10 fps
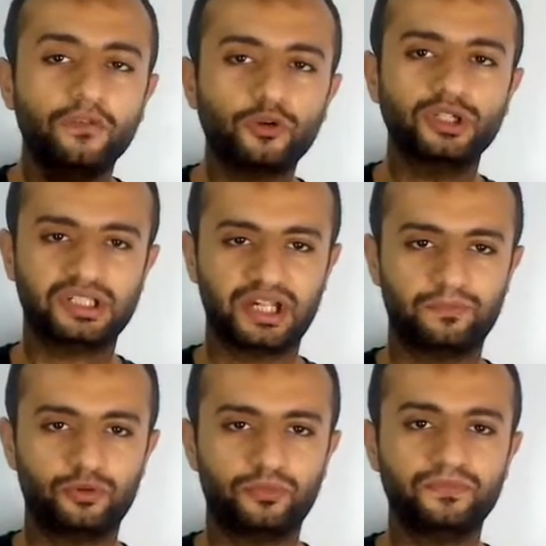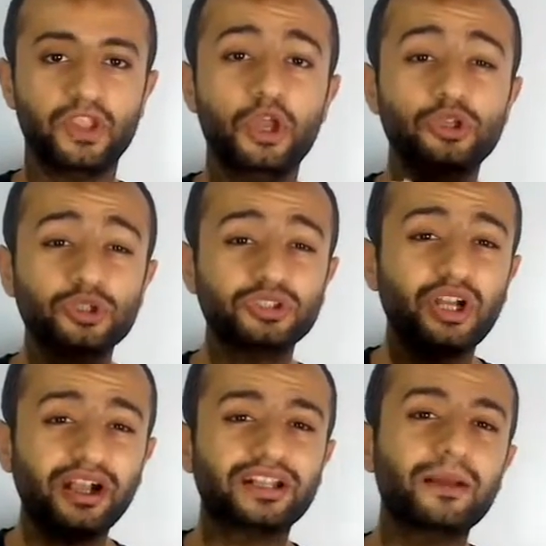For example, you're
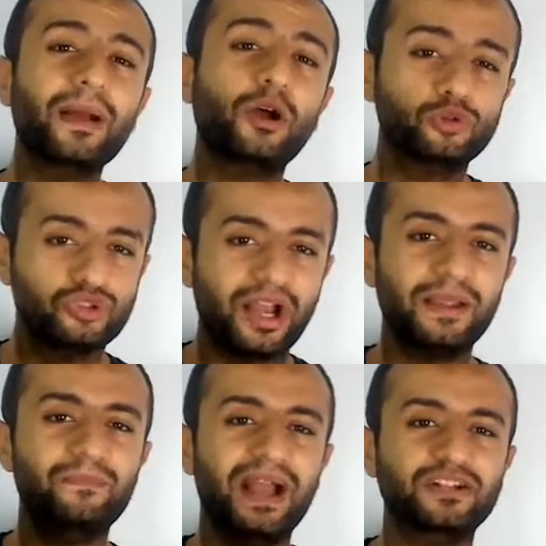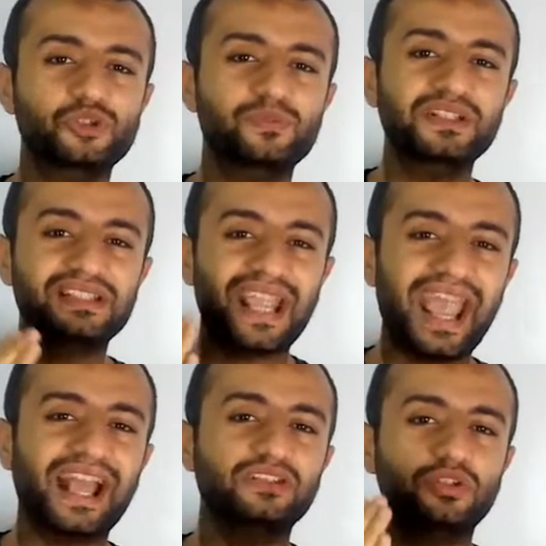talking about time management
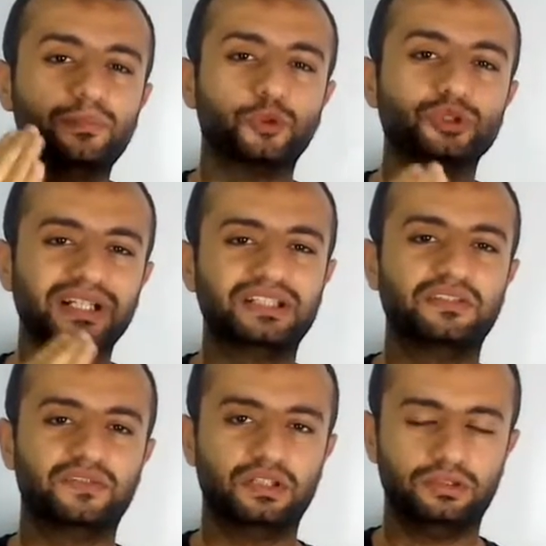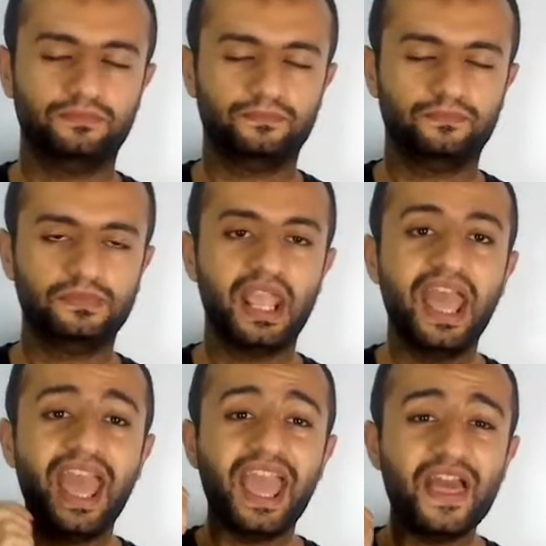and productivity.
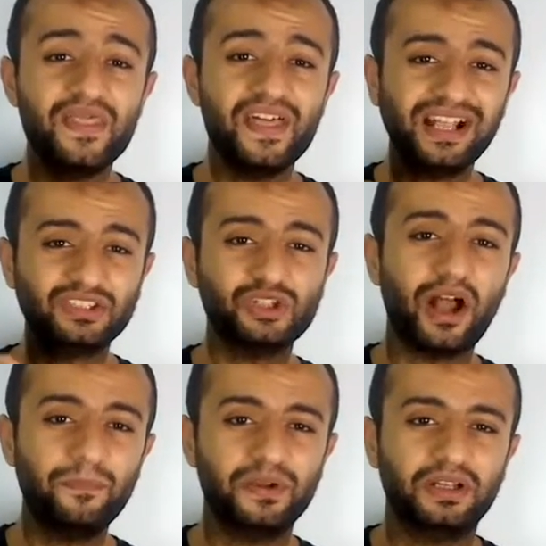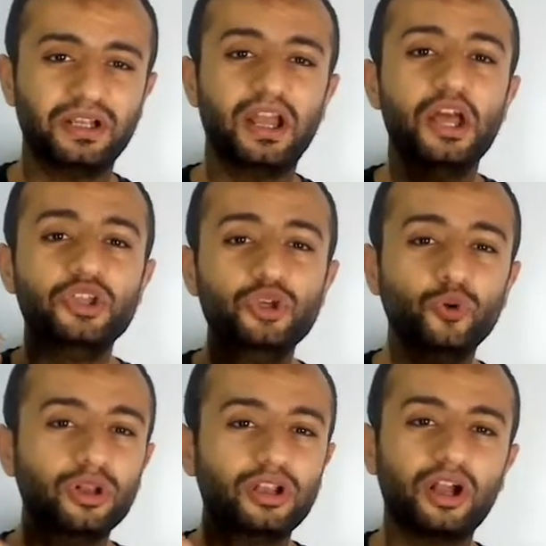In that topic,
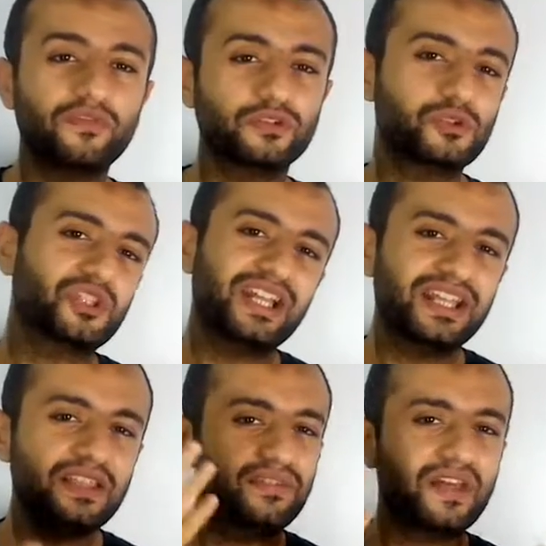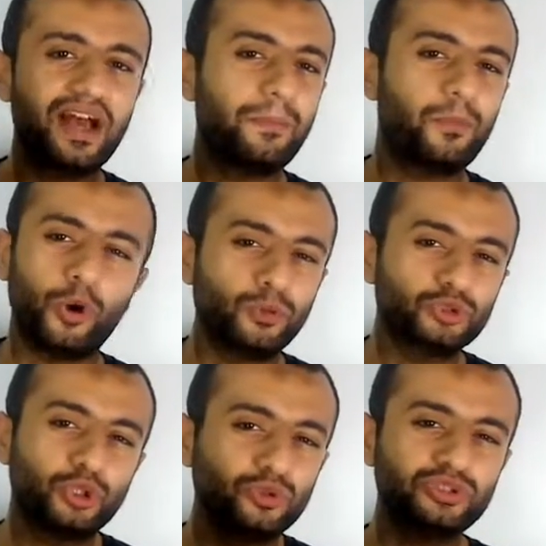you will cover, say, the
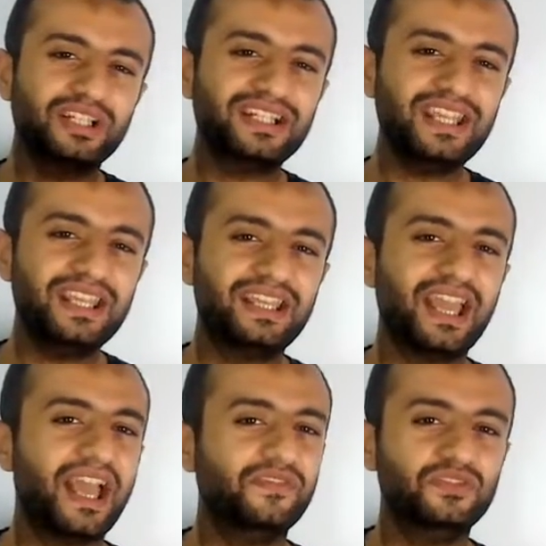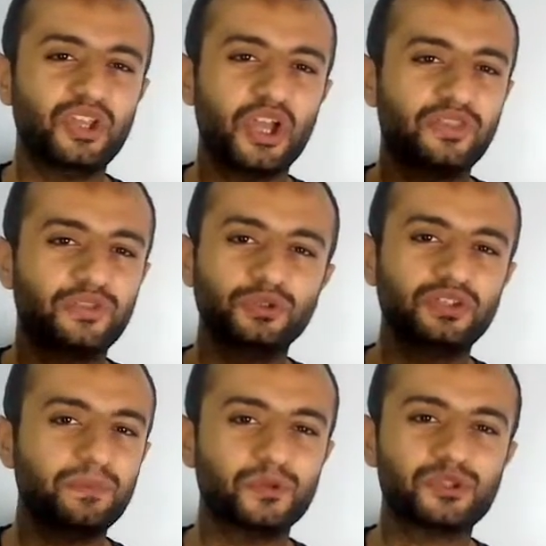Pomodoro technique and
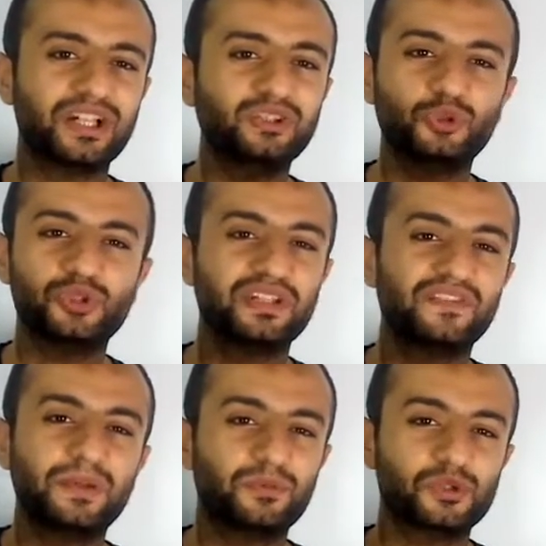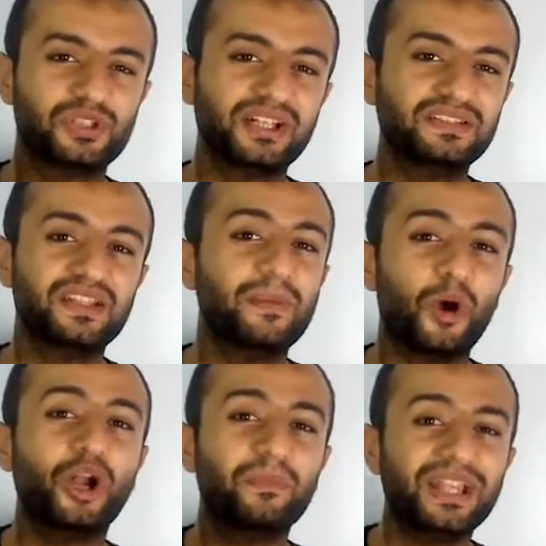30% to 70%
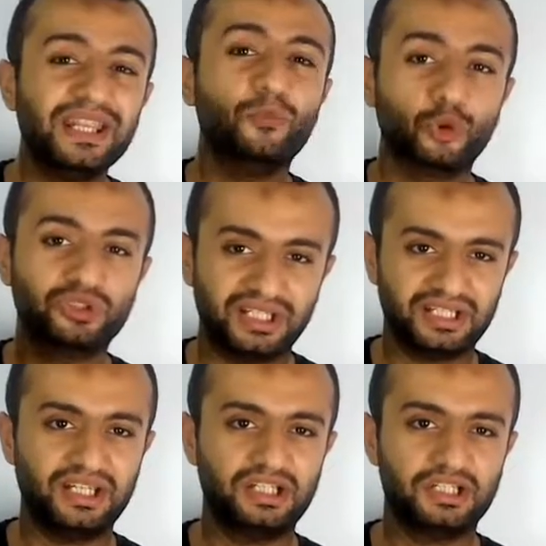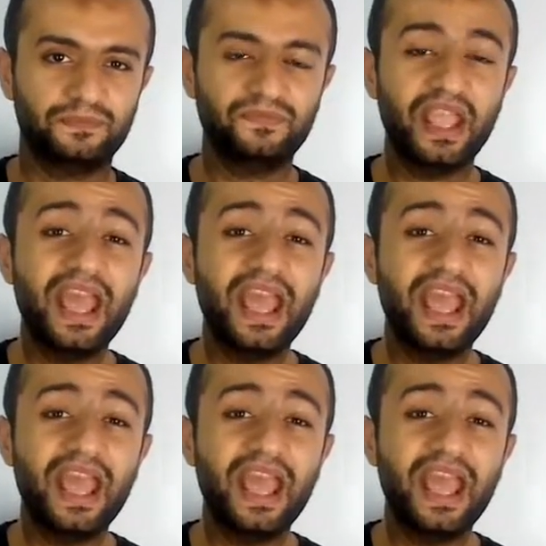among many more techniques.